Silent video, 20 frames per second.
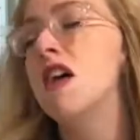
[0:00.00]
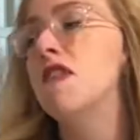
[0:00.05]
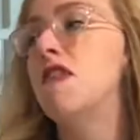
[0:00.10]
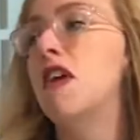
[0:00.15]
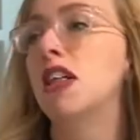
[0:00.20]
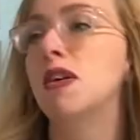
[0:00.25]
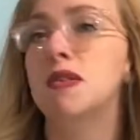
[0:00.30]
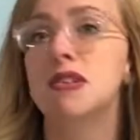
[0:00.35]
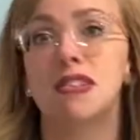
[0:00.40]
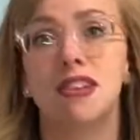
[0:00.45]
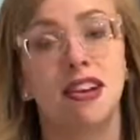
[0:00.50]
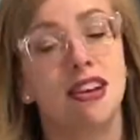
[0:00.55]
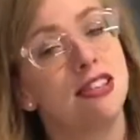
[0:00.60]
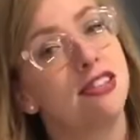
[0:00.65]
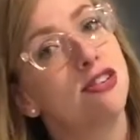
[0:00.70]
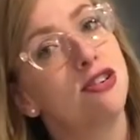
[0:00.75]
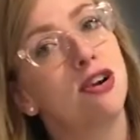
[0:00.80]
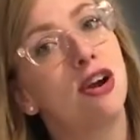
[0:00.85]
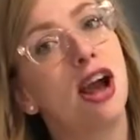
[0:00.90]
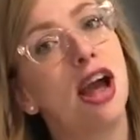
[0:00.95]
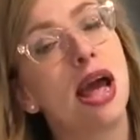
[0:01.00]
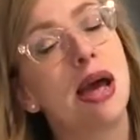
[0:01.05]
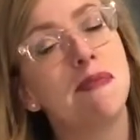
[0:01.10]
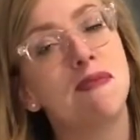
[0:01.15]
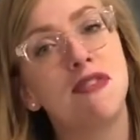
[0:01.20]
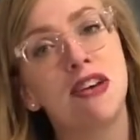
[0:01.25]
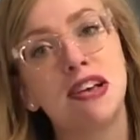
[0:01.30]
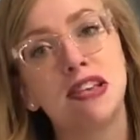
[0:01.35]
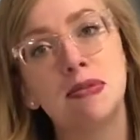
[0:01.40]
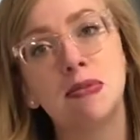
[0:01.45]
Follow us on
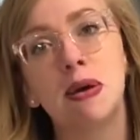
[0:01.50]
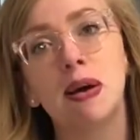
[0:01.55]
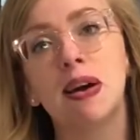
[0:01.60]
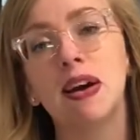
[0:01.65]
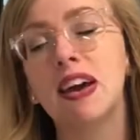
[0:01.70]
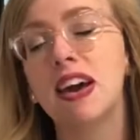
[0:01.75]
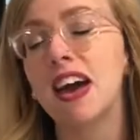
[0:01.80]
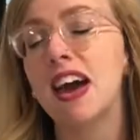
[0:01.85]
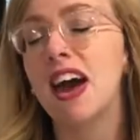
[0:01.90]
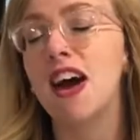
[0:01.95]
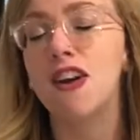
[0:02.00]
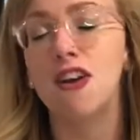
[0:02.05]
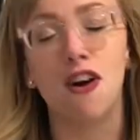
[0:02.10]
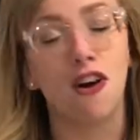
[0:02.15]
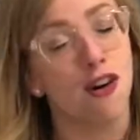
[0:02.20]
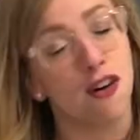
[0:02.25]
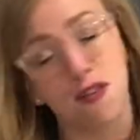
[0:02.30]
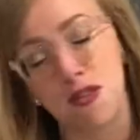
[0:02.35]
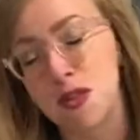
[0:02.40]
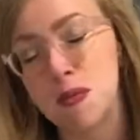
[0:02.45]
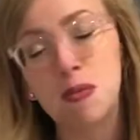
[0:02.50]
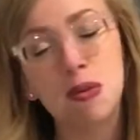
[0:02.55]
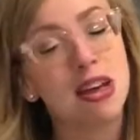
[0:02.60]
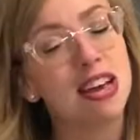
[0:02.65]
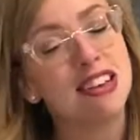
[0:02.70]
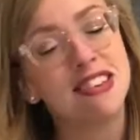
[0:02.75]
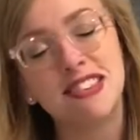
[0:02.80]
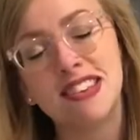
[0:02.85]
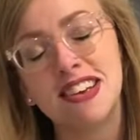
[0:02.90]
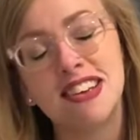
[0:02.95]
Instagram, Facebook, on all of the
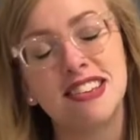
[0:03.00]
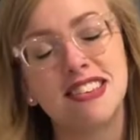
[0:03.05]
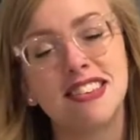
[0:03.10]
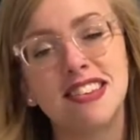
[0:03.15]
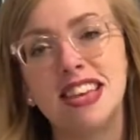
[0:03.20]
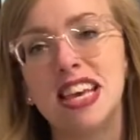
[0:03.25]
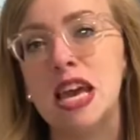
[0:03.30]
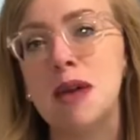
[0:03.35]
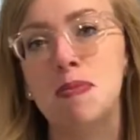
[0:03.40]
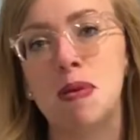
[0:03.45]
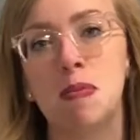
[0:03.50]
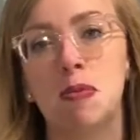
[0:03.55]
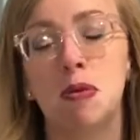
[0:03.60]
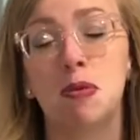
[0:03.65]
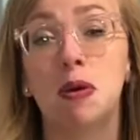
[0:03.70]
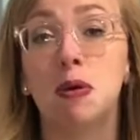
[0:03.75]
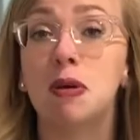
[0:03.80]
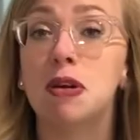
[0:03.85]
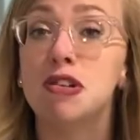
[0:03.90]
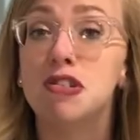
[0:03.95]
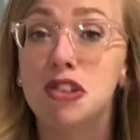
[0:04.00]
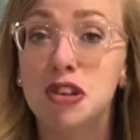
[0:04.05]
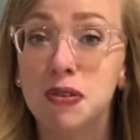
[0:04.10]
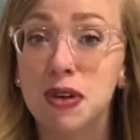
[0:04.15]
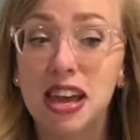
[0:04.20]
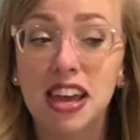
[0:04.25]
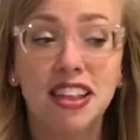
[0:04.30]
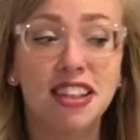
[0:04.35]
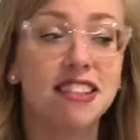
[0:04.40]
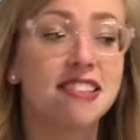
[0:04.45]
places to keep up with what we're
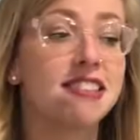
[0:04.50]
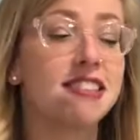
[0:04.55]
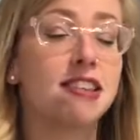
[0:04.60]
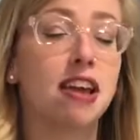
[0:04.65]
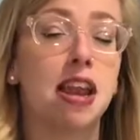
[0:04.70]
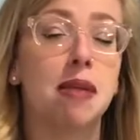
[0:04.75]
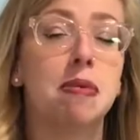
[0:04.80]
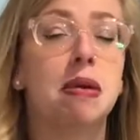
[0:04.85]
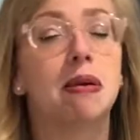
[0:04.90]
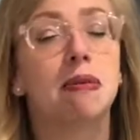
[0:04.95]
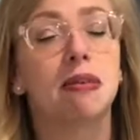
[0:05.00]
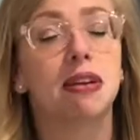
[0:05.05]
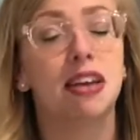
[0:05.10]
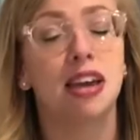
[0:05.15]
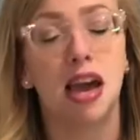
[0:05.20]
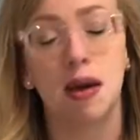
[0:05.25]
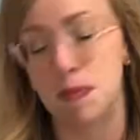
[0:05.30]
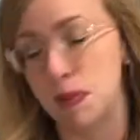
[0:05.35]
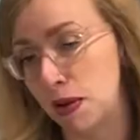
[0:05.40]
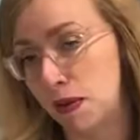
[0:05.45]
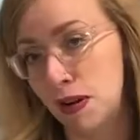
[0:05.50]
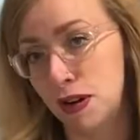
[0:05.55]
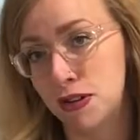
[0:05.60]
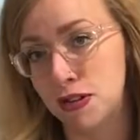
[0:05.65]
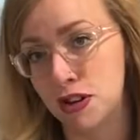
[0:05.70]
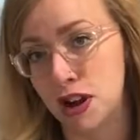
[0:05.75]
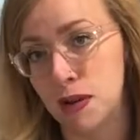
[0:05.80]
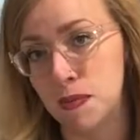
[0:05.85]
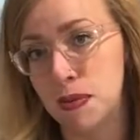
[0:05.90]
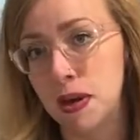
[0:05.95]
doing. This is gonna be a really epic road
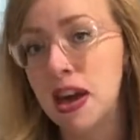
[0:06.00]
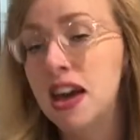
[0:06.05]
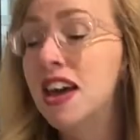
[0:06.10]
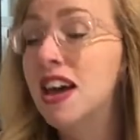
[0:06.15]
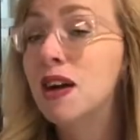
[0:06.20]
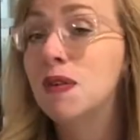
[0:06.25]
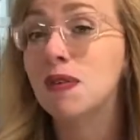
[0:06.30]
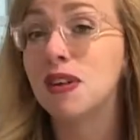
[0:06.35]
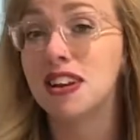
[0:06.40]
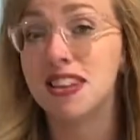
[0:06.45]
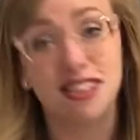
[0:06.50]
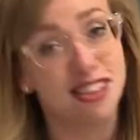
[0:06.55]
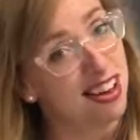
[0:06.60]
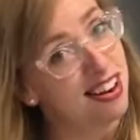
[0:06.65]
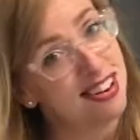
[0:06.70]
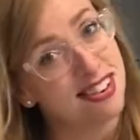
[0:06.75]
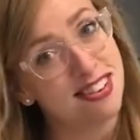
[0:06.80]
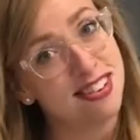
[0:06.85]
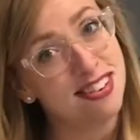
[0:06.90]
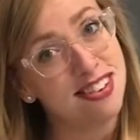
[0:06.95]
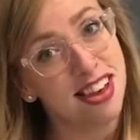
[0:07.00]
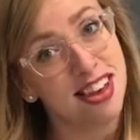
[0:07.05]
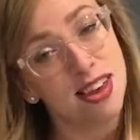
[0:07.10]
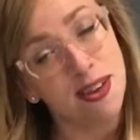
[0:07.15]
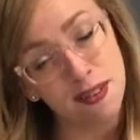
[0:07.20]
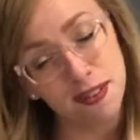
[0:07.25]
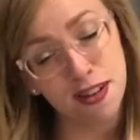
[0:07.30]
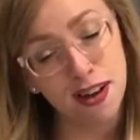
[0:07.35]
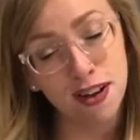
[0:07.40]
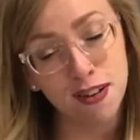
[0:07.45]
trip and we're excited to take
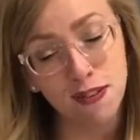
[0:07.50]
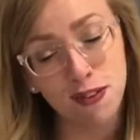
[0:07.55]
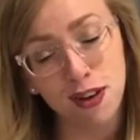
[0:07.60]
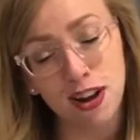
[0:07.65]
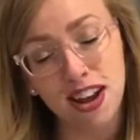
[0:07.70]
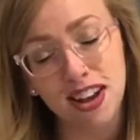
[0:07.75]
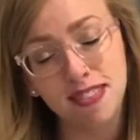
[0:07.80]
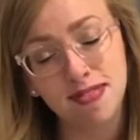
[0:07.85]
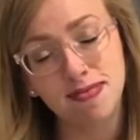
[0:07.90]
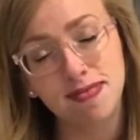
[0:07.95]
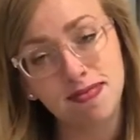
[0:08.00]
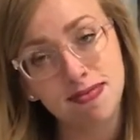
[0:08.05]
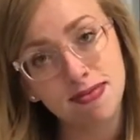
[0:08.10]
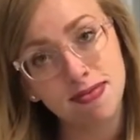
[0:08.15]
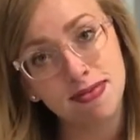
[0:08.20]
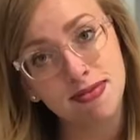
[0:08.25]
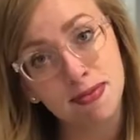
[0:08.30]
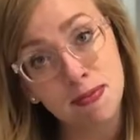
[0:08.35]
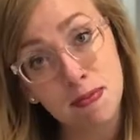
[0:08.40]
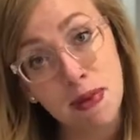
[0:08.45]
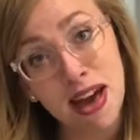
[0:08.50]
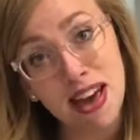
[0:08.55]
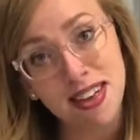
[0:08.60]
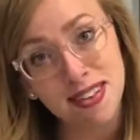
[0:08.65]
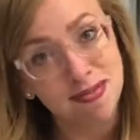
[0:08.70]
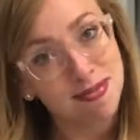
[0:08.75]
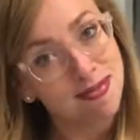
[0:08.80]
you along for it. Bye.